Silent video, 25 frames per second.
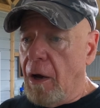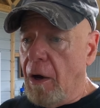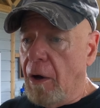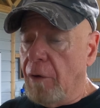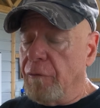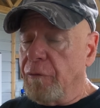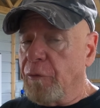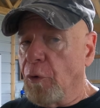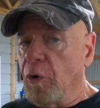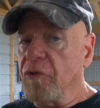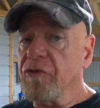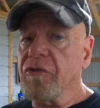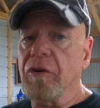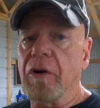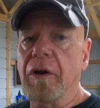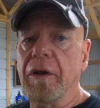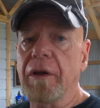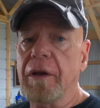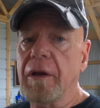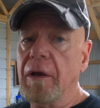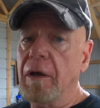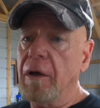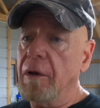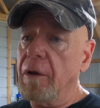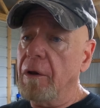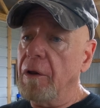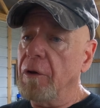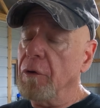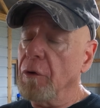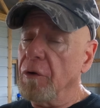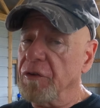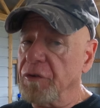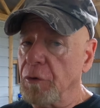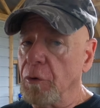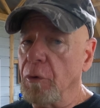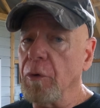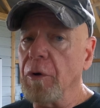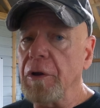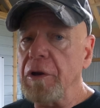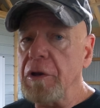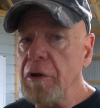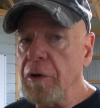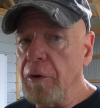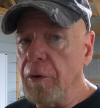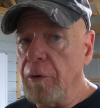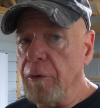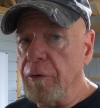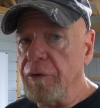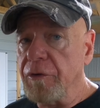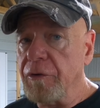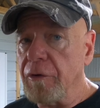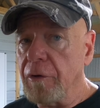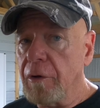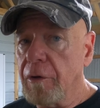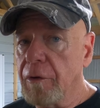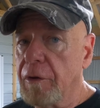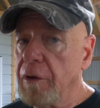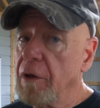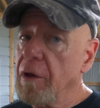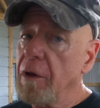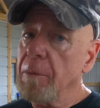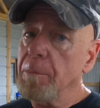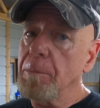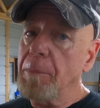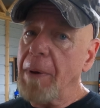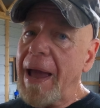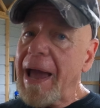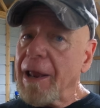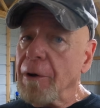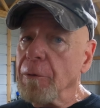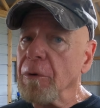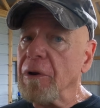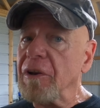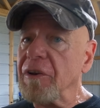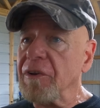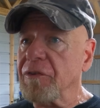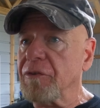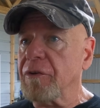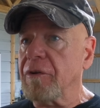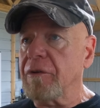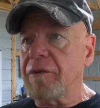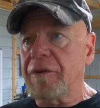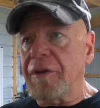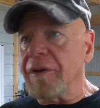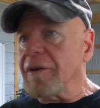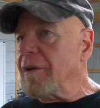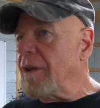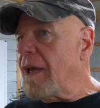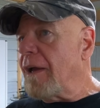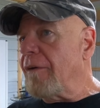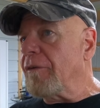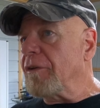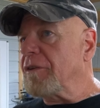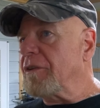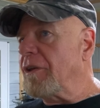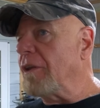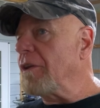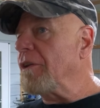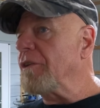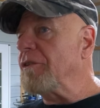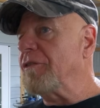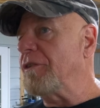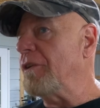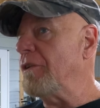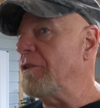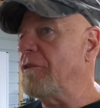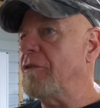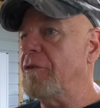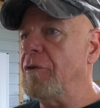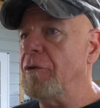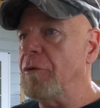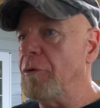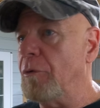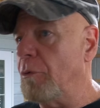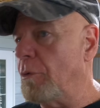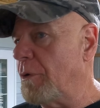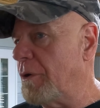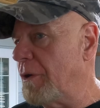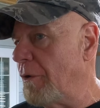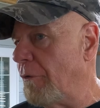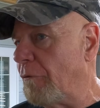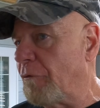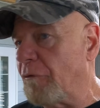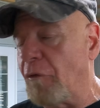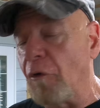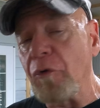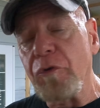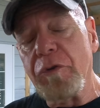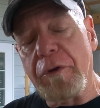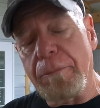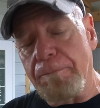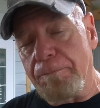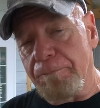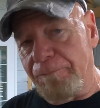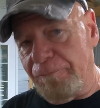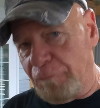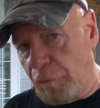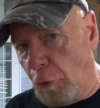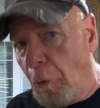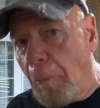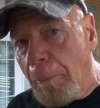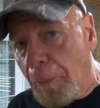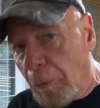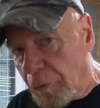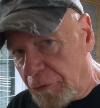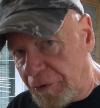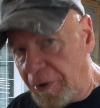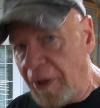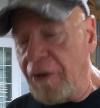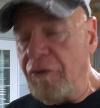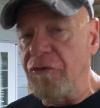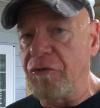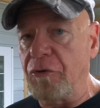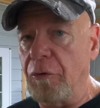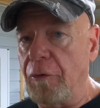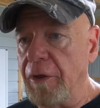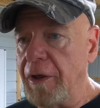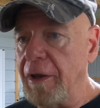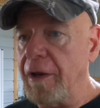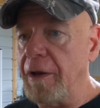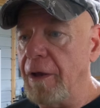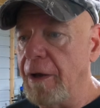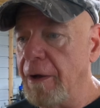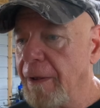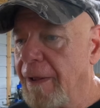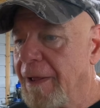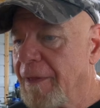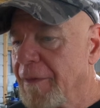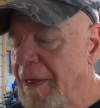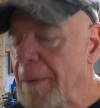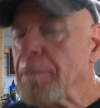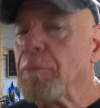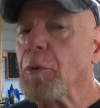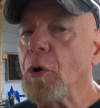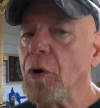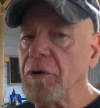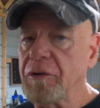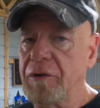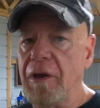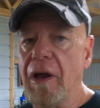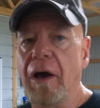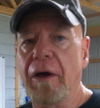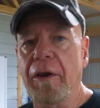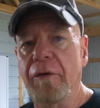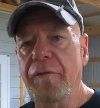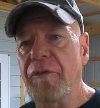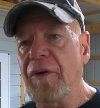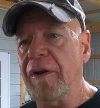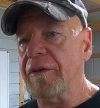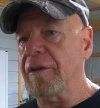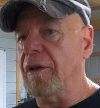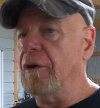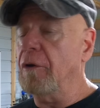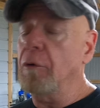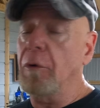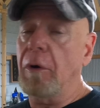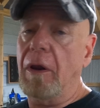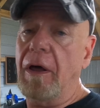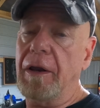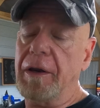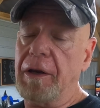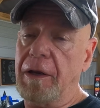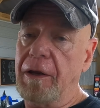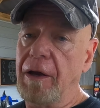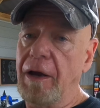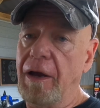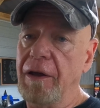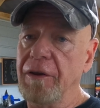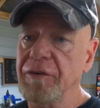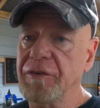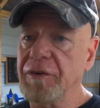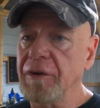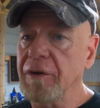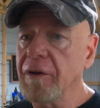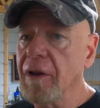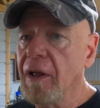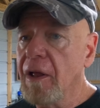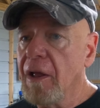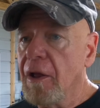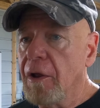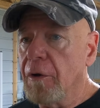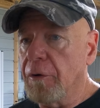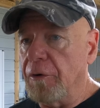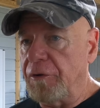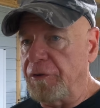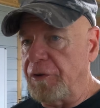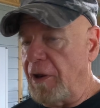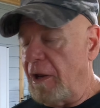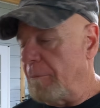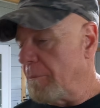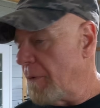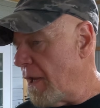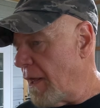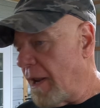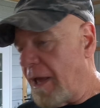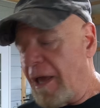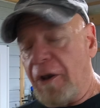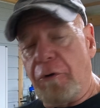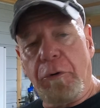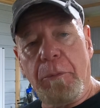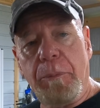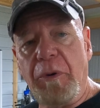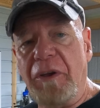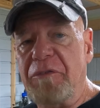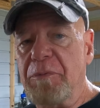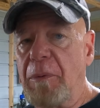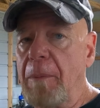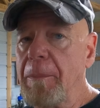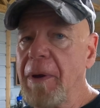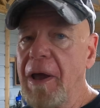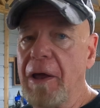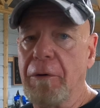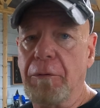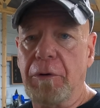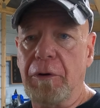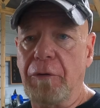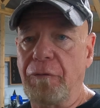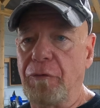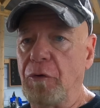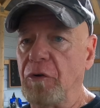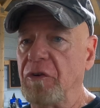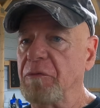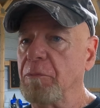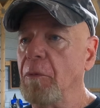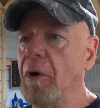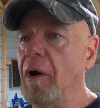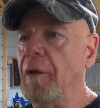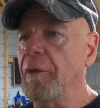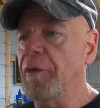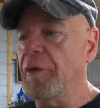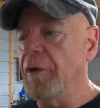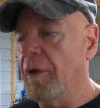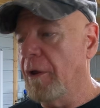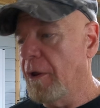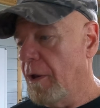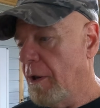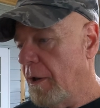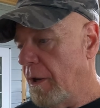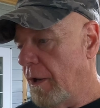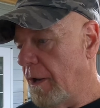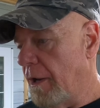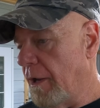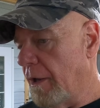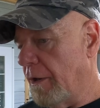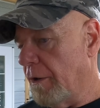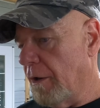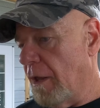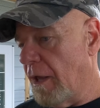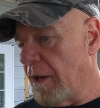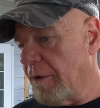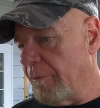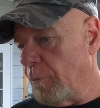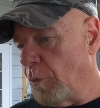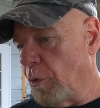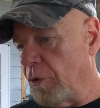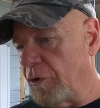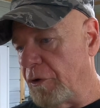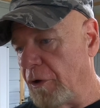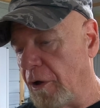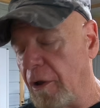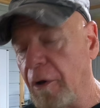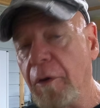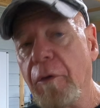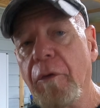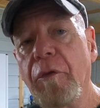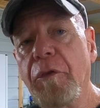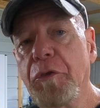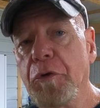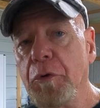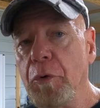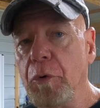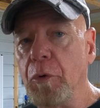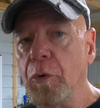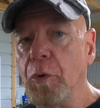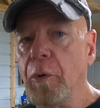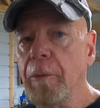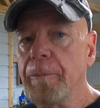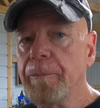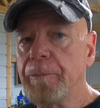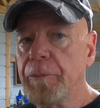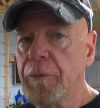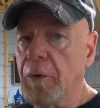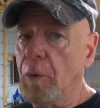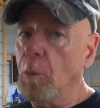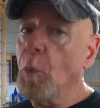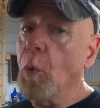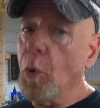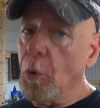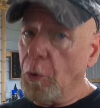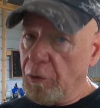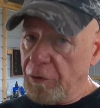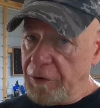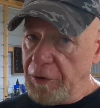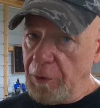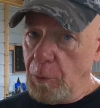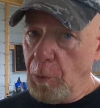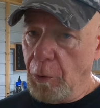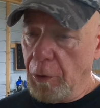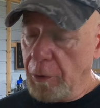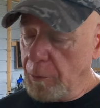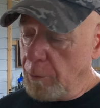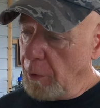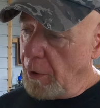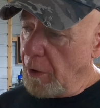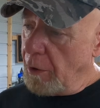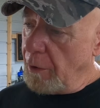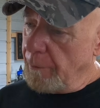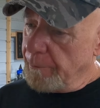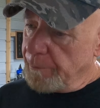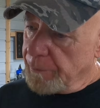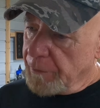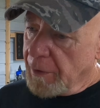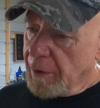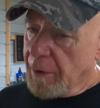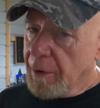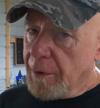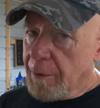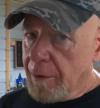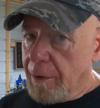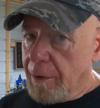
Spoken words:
Unfortunately, in those early years, the batteries didn't have a tendency to give full potential. They broke down. In fact, I know a lot of guys that are saying, man, I had to replace my battery in the first month. And a lot of them were done through warranty work. Well,